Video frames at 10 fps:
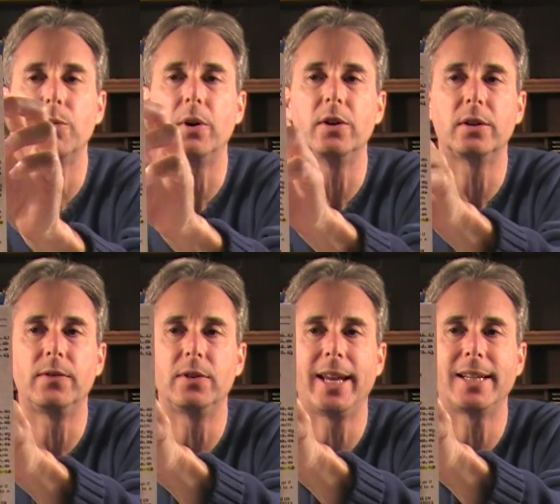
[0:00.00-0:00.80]
words, if
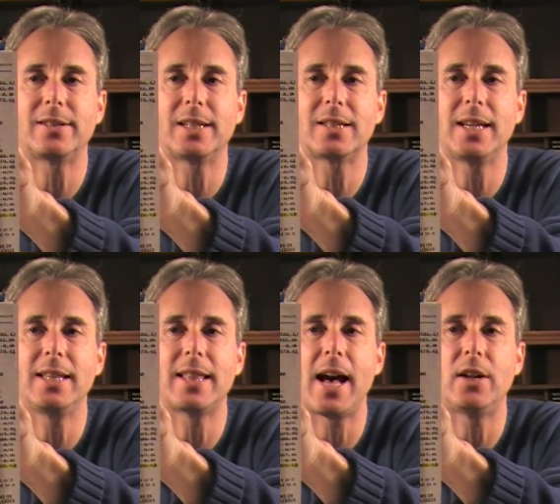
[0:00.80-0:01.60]
you take
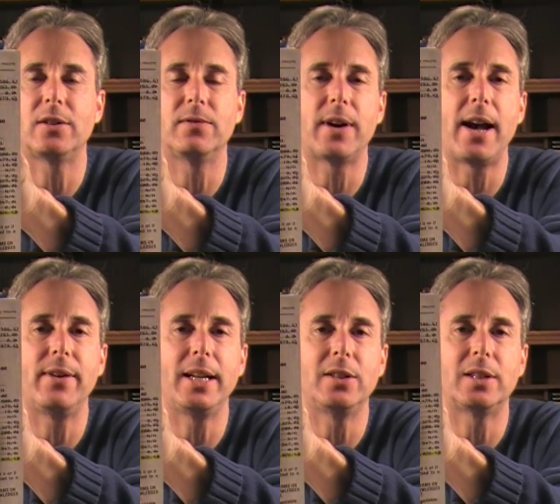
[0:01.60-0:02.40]

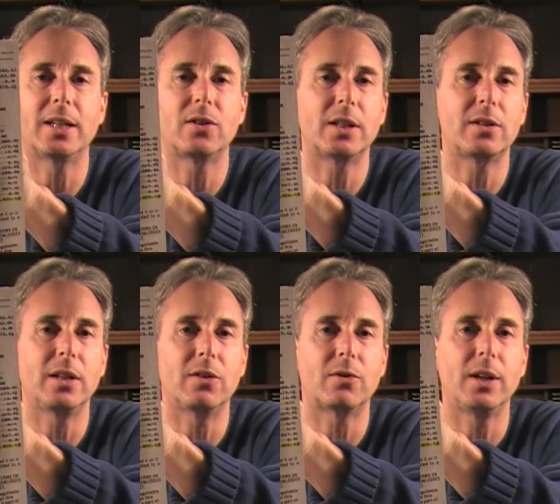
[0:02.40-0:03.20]

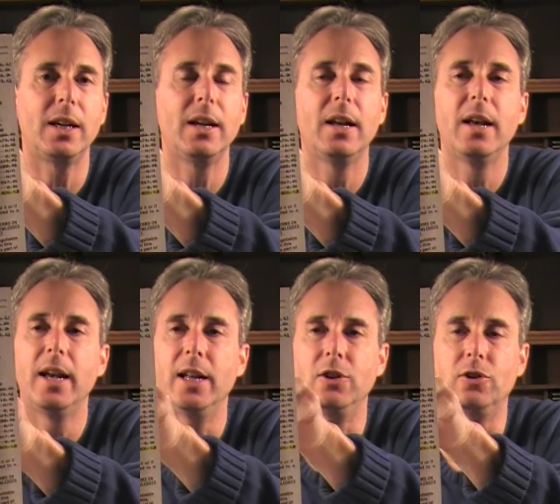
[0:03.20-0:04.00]
$16,586.63
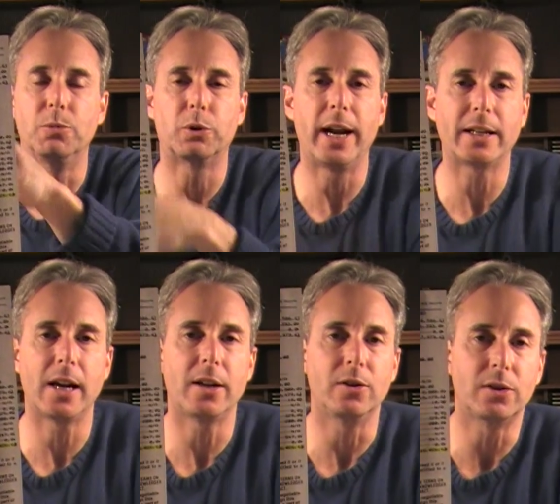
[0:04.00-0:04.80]
and you subtract
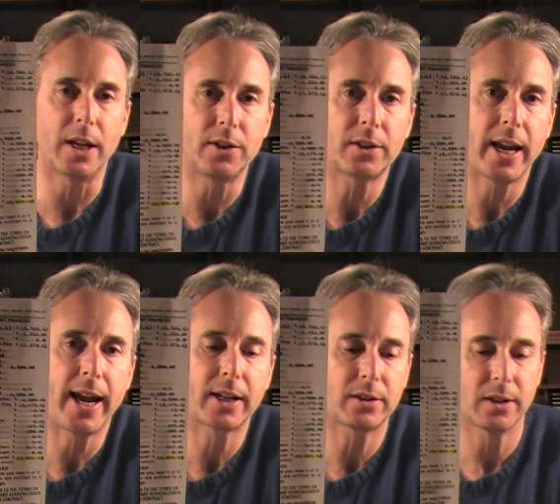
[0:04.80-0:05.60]
out your sales
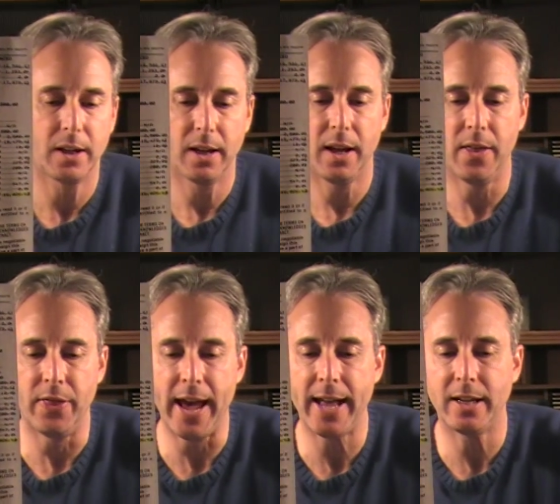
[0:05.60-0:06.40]
tax, that